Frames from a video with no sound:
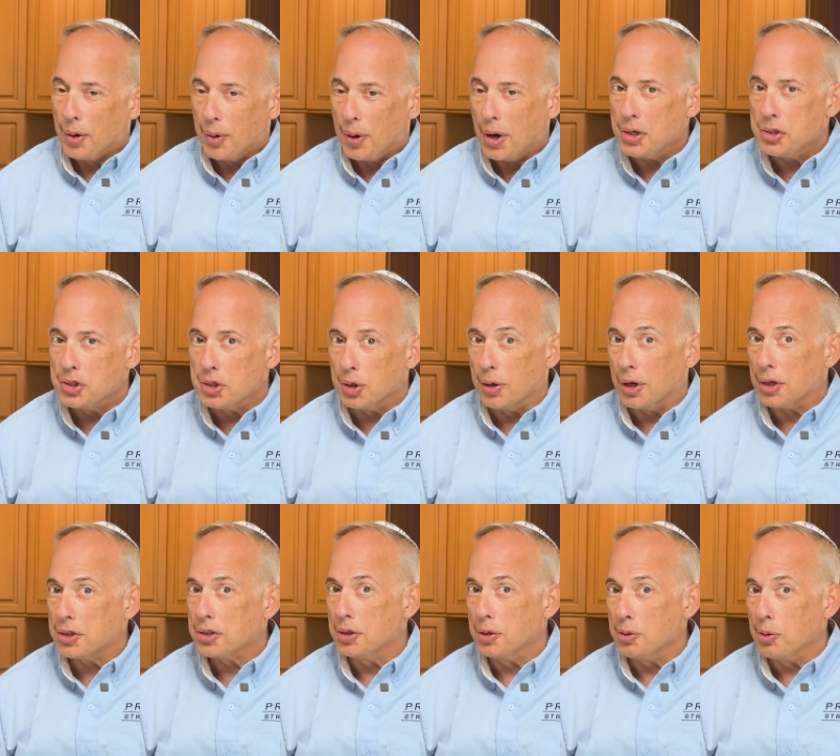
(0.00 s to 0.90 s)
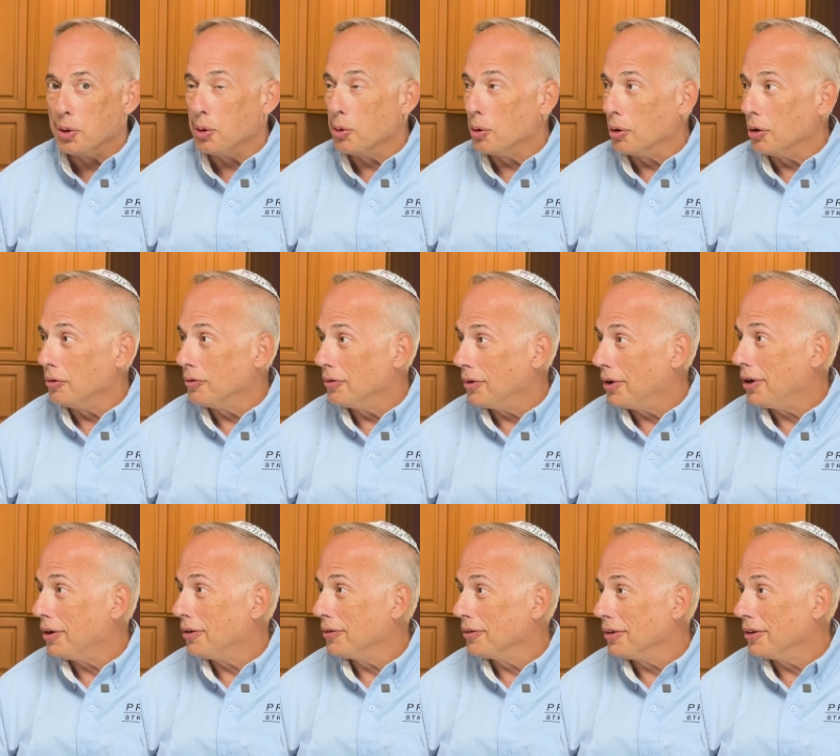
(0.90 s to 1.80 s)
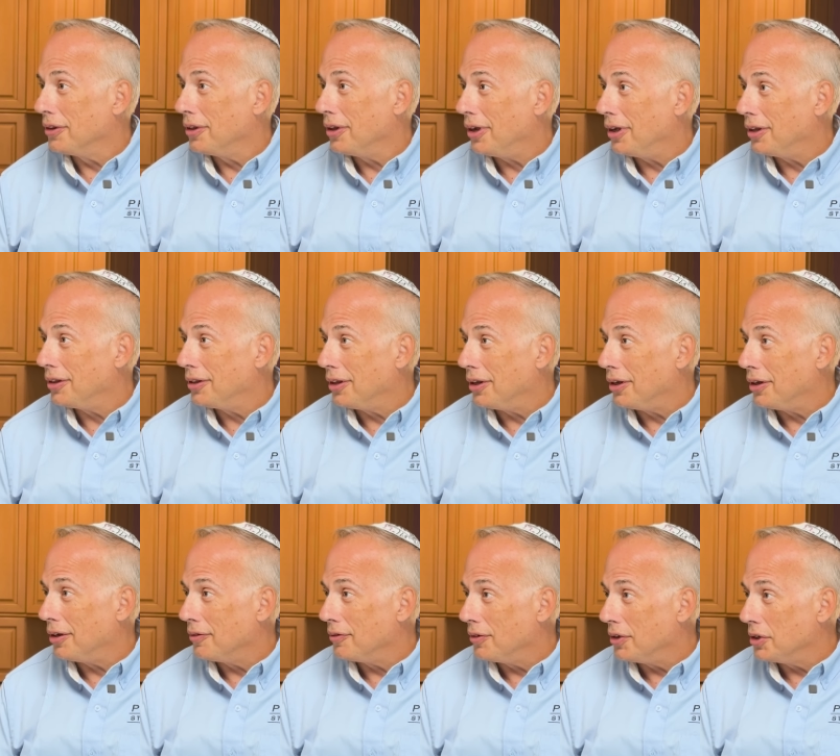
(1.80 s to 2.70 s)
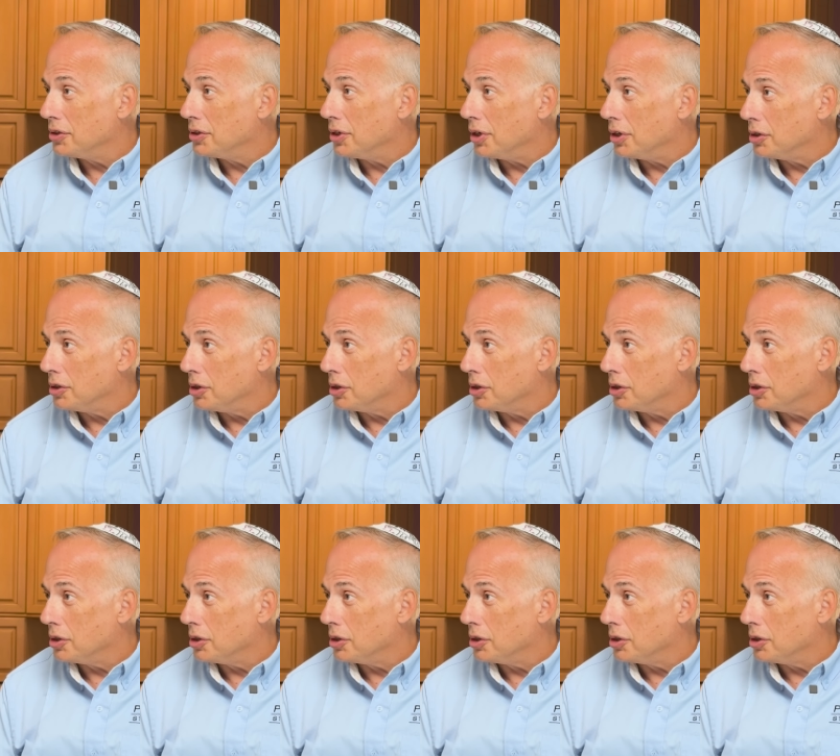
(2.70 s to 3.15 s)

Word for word: Right, so actually we were involved in that, the event at